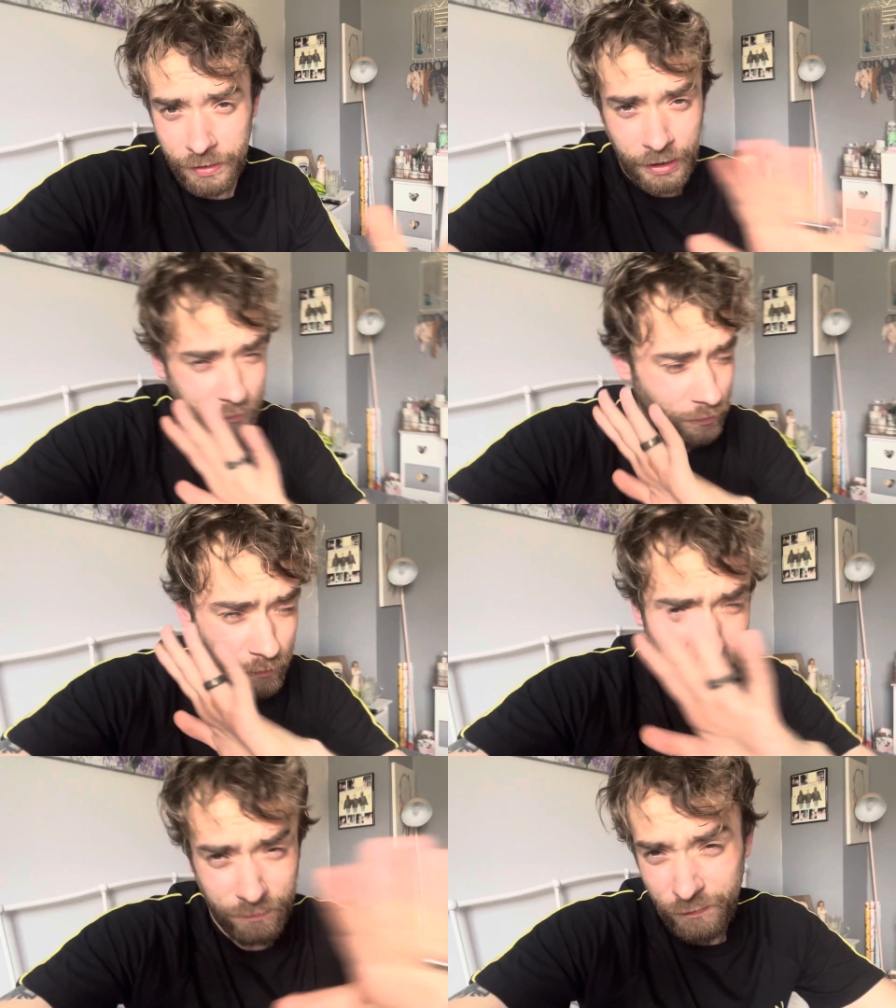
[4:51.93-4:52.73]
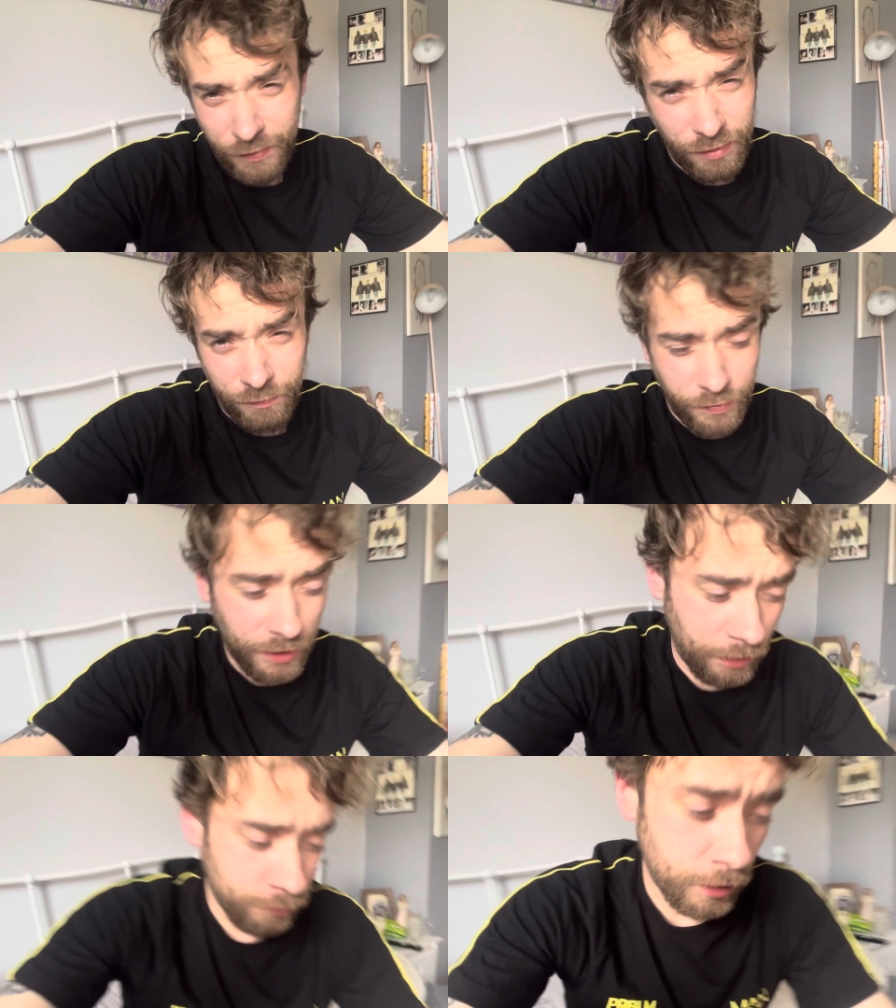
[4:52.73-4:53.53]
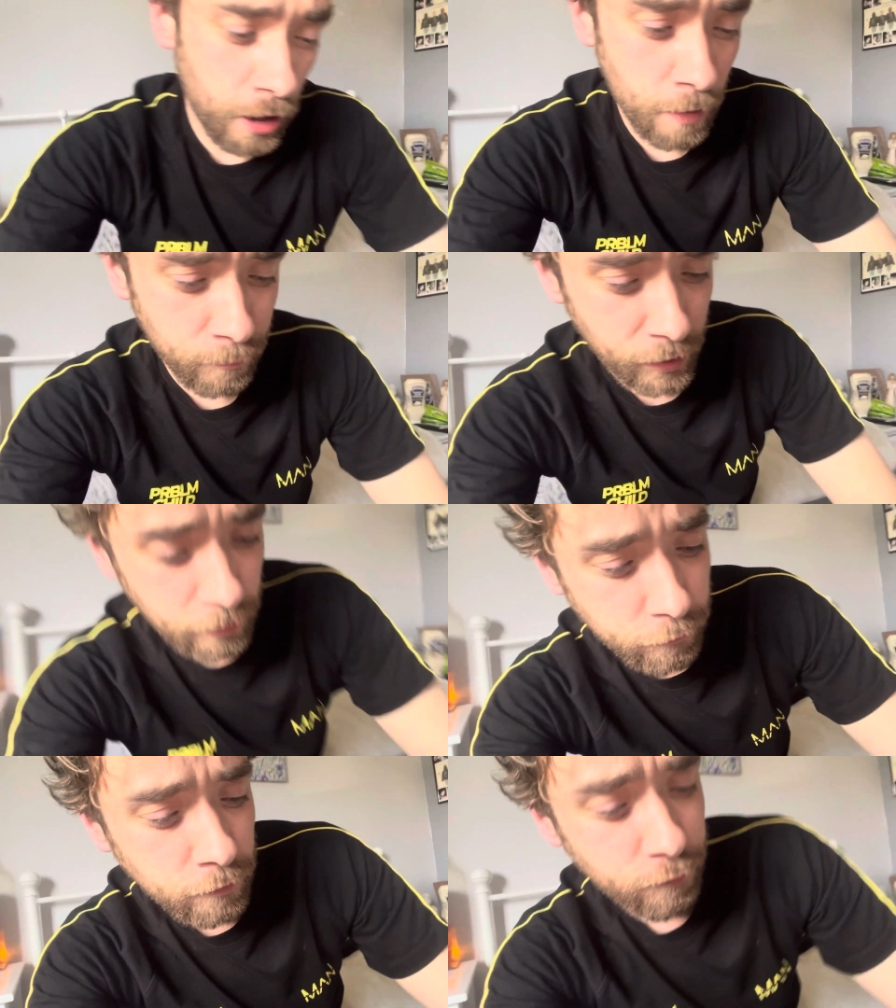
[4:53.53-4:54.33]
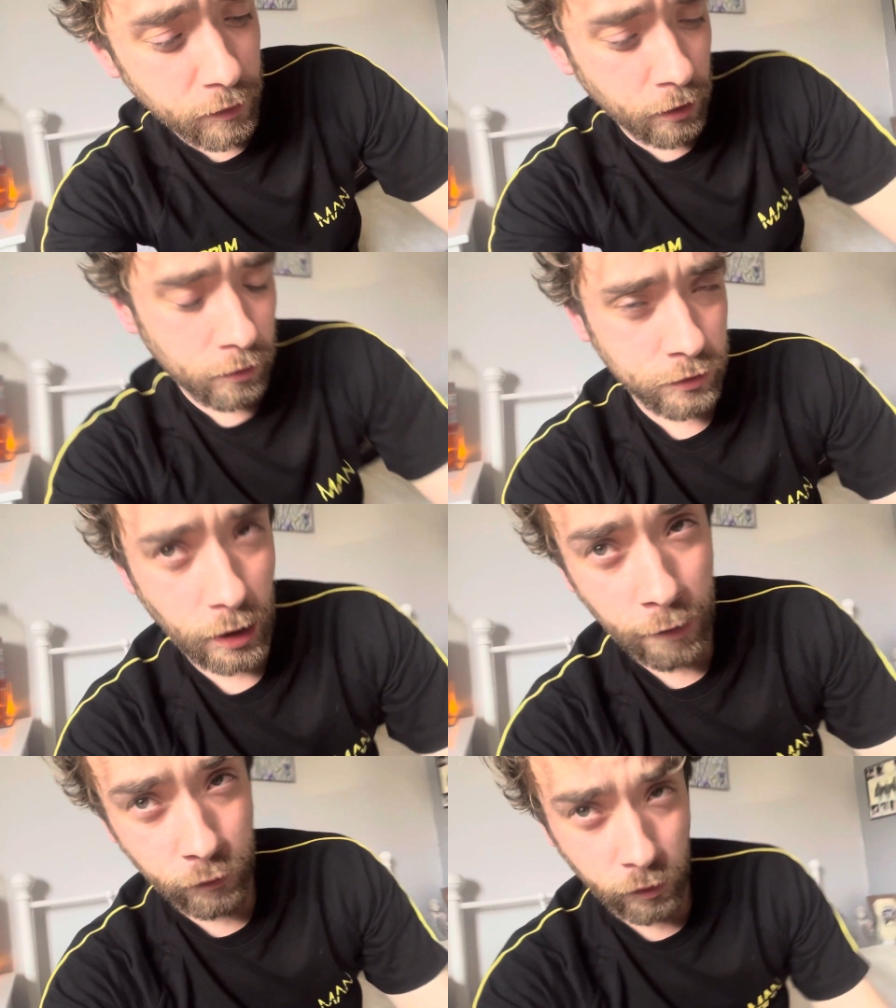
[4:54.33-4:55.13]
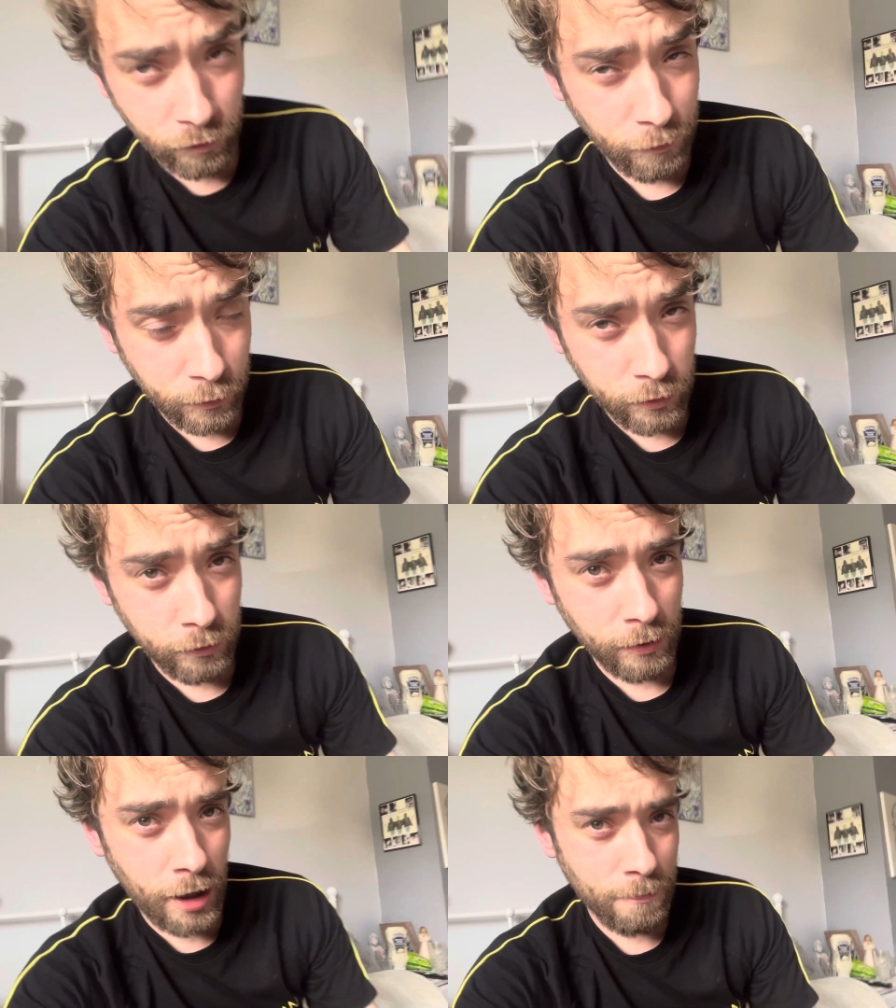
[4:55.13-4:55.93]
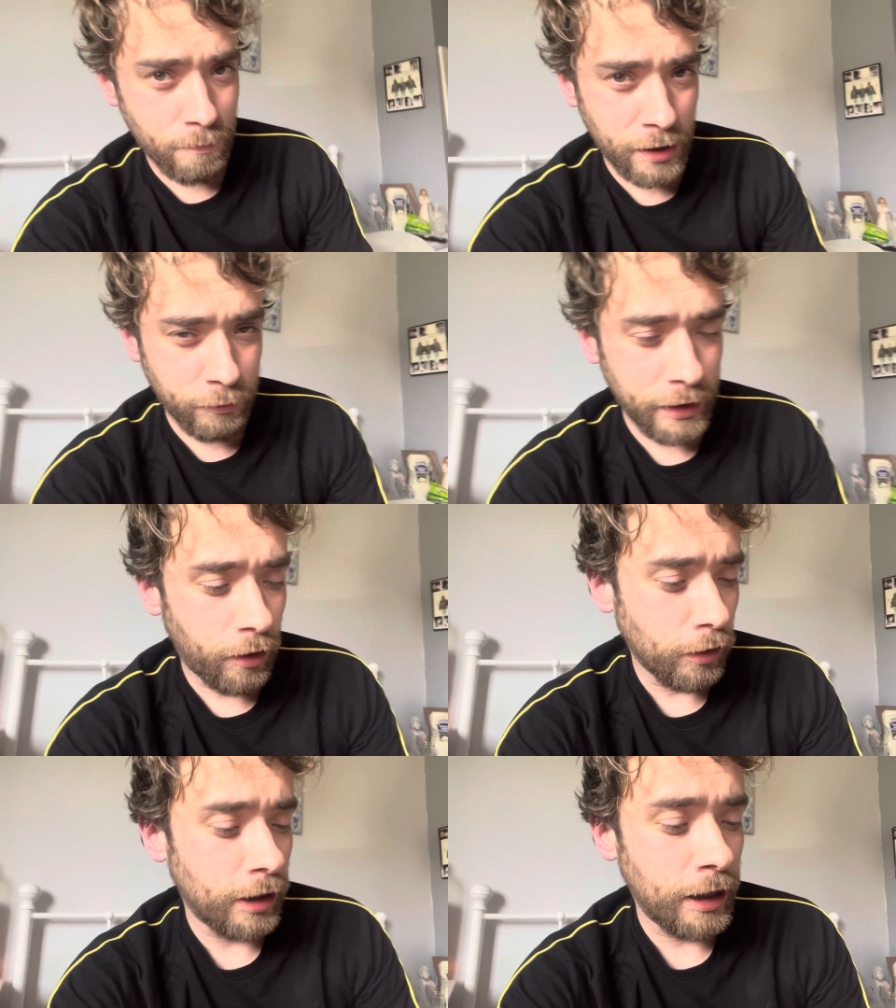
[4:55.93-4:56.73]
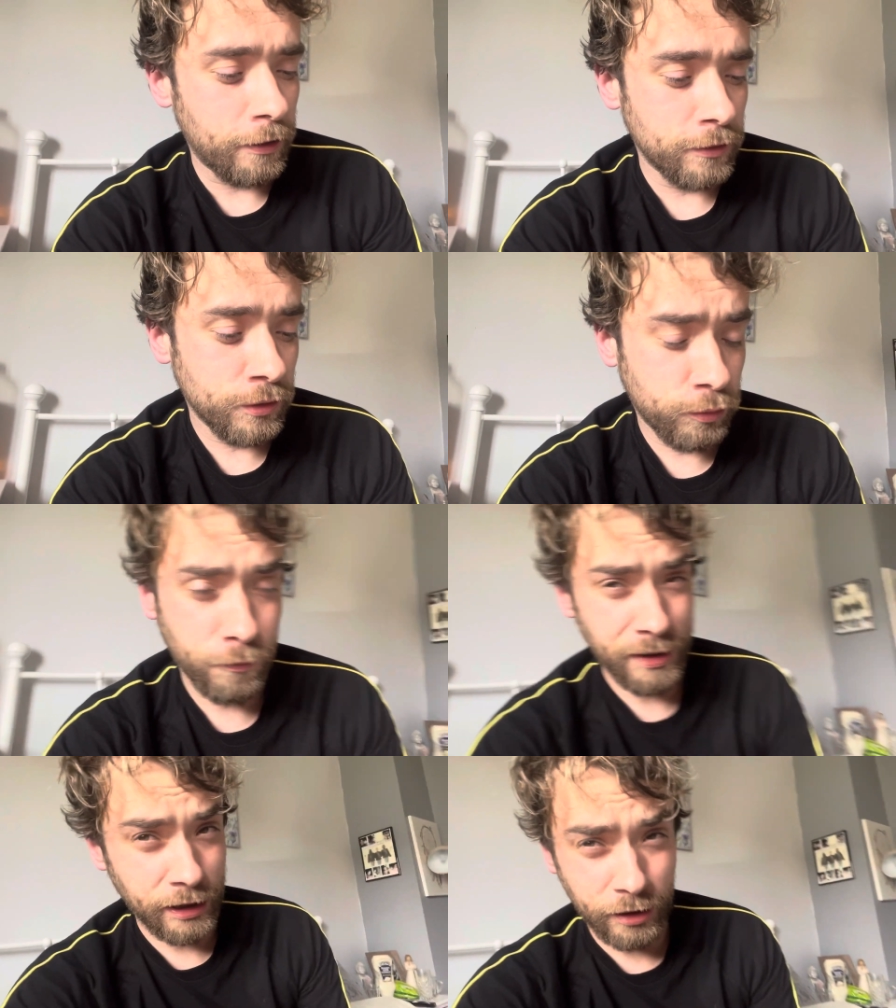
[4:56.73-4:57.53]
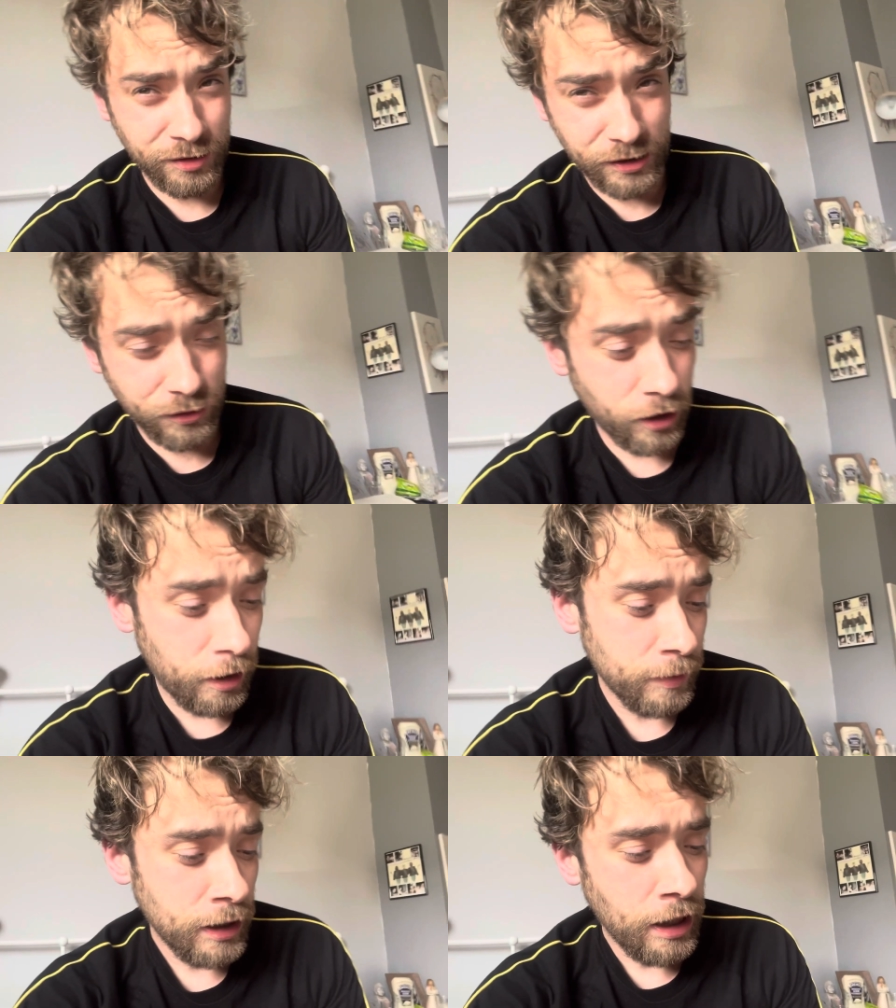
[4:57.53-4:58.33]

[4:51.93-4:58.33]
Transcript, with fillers: That's not for this video. Then I've gone for the lunch. I've done a typical like midweek holiday lunch would be go to the shop.